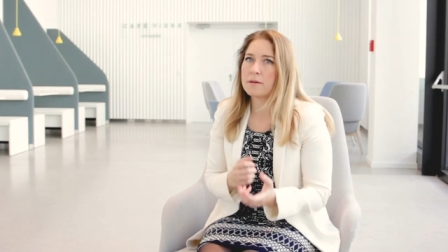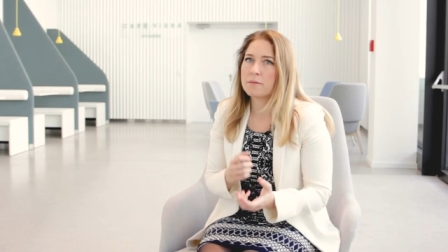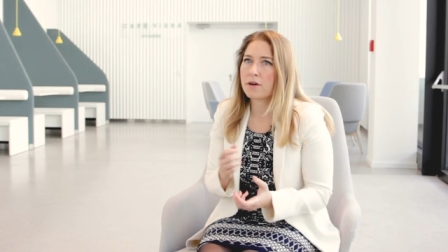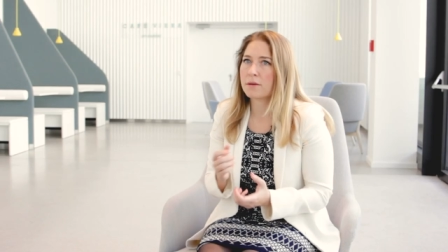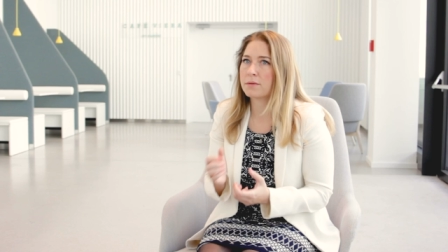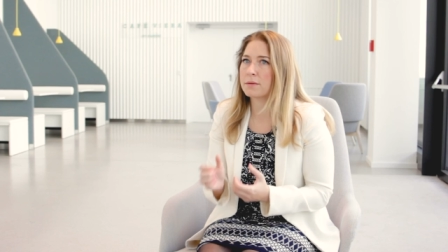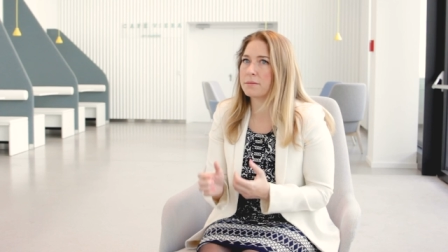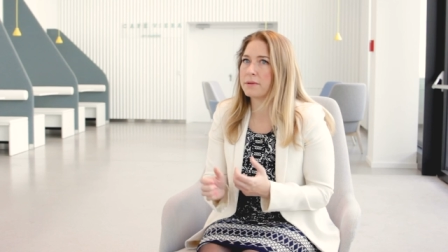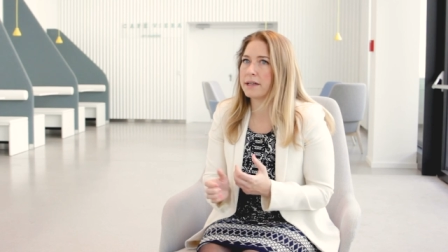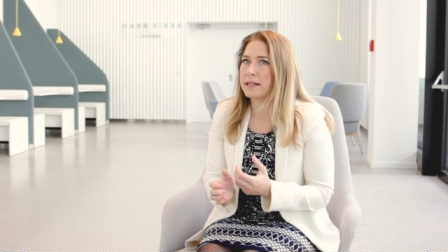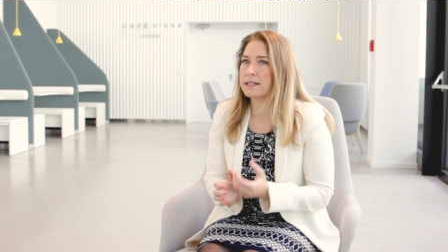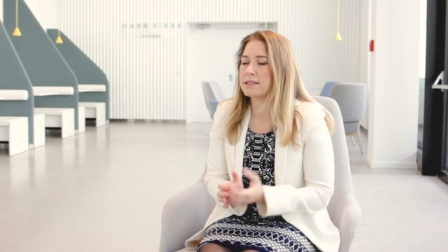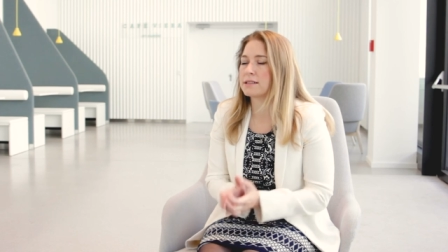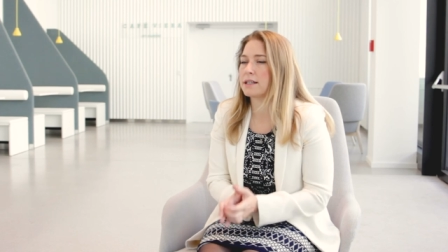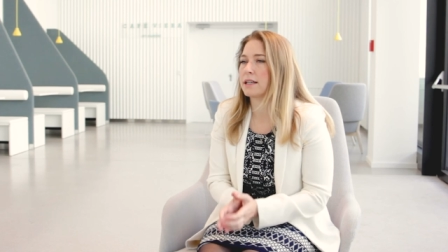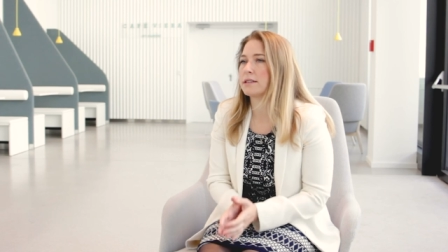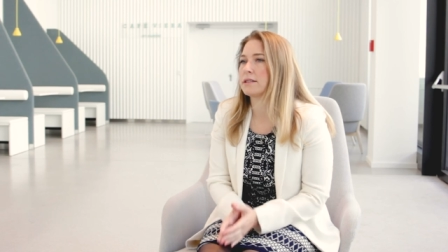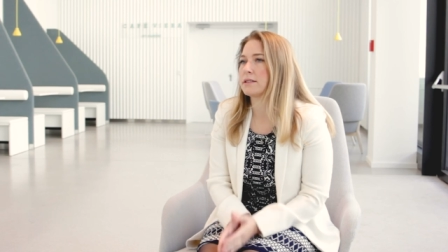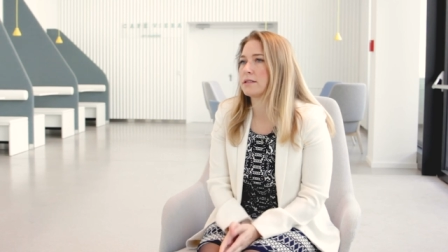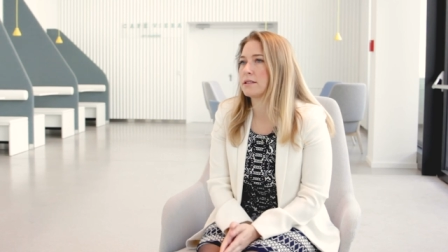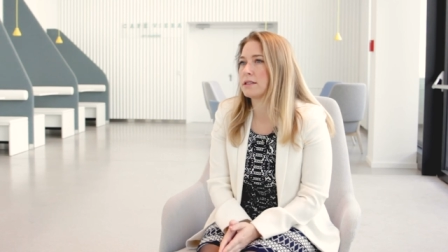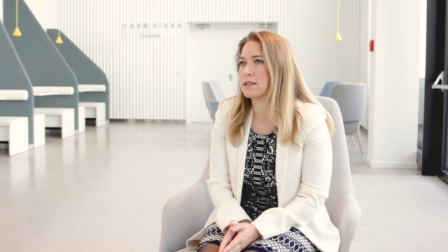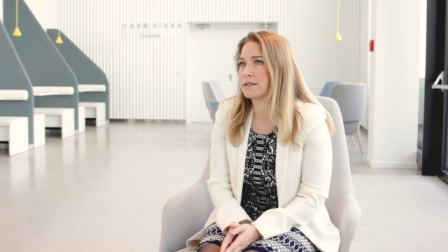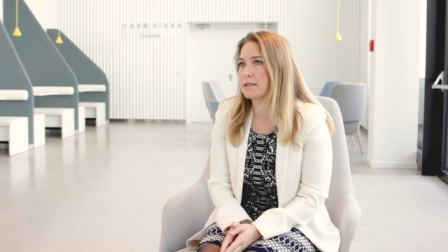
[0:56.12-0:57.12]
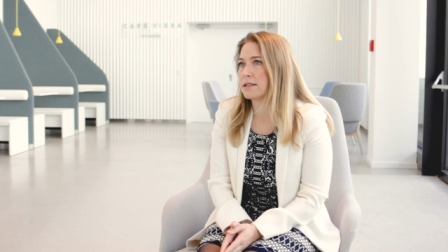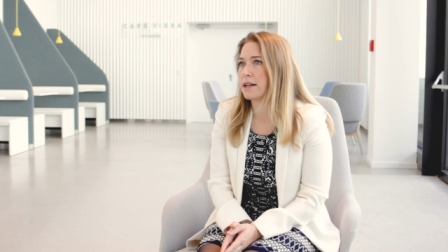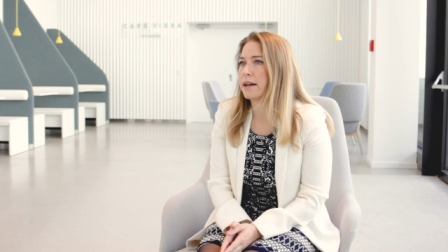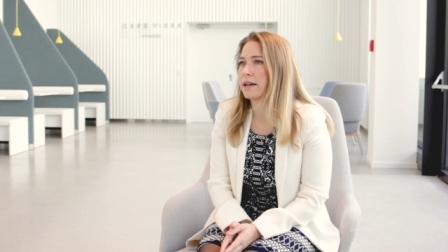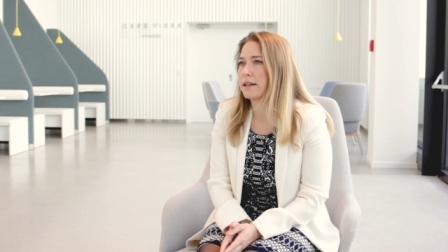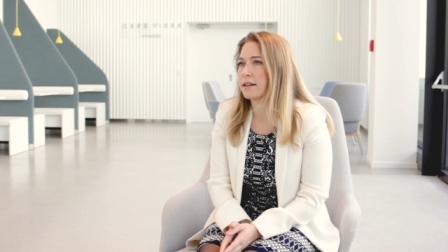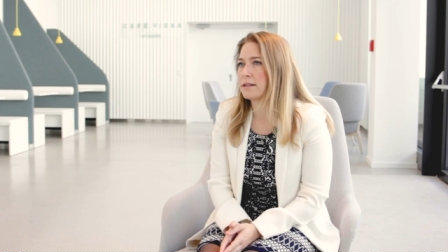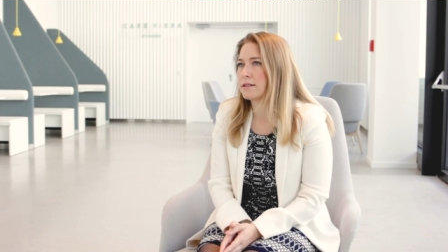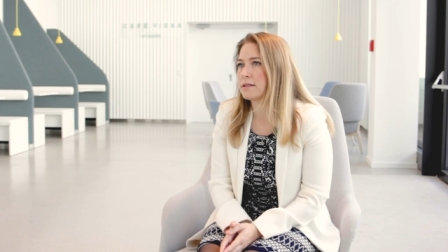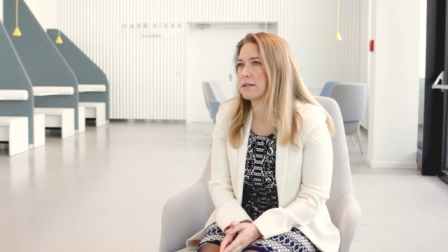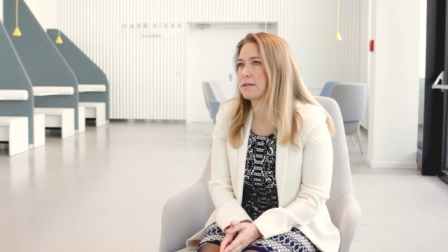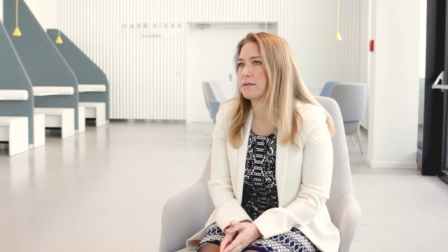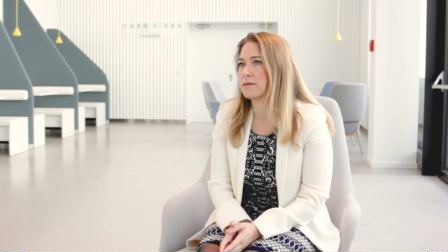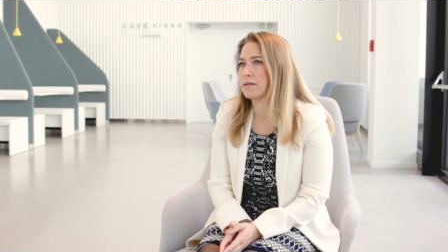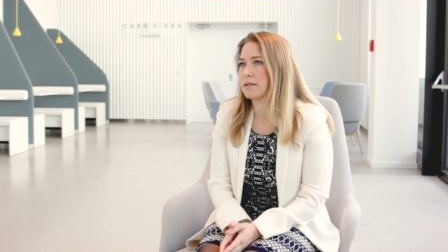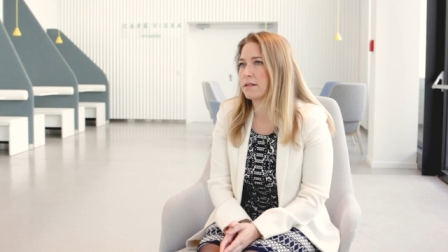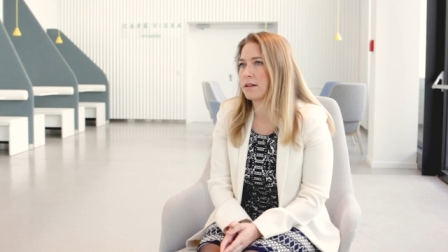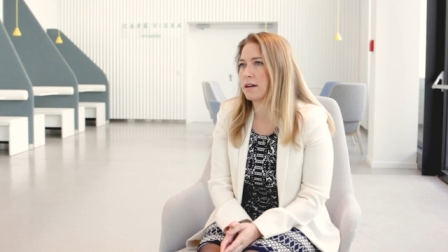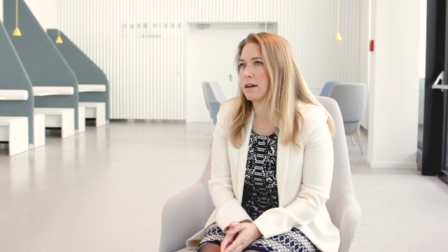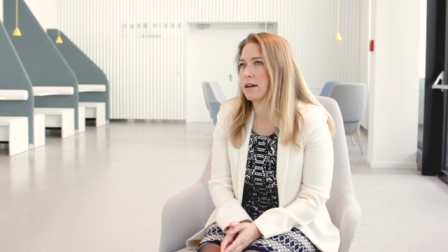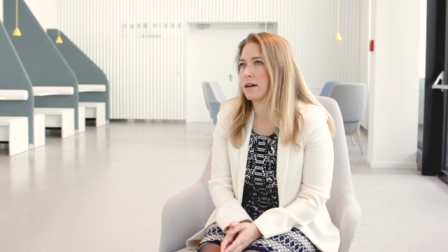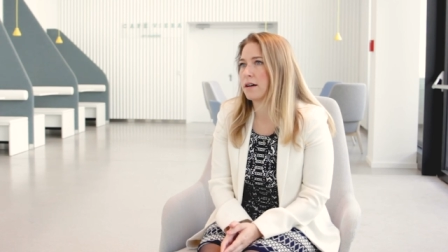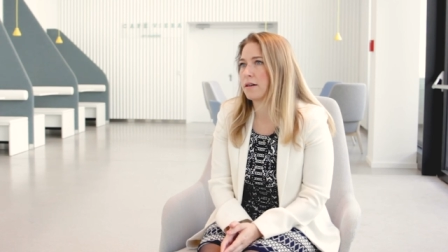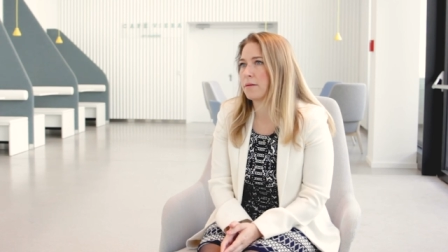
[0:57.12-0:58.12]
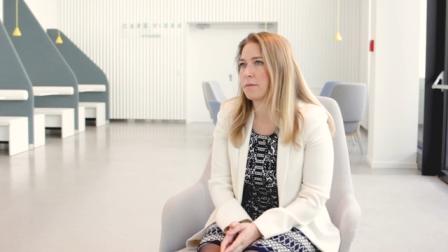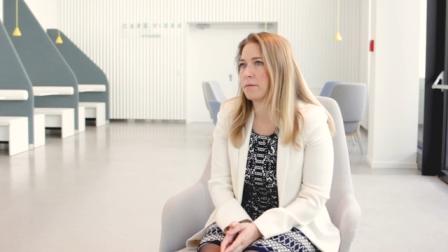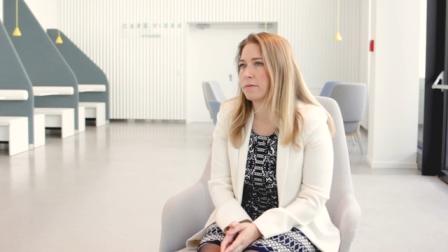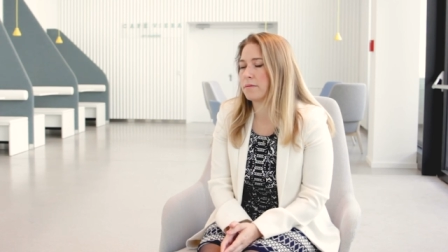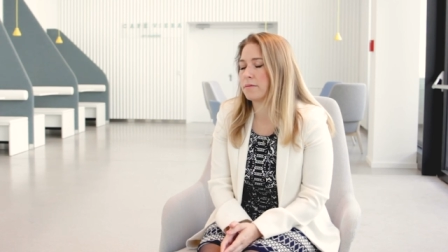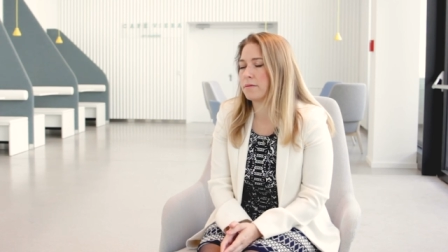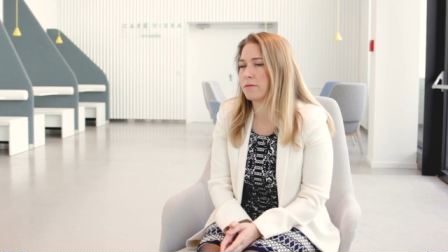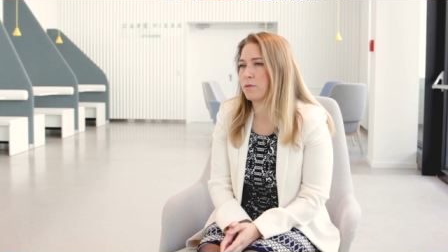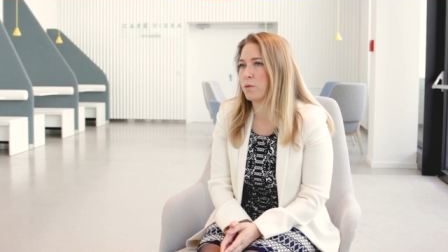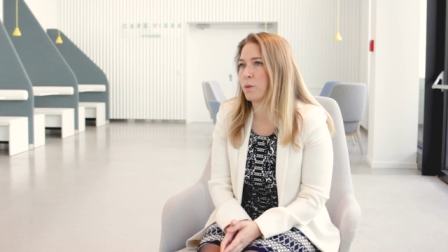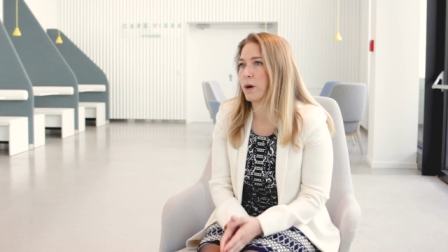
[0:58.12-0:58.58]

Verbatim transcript: probably it's not designed um,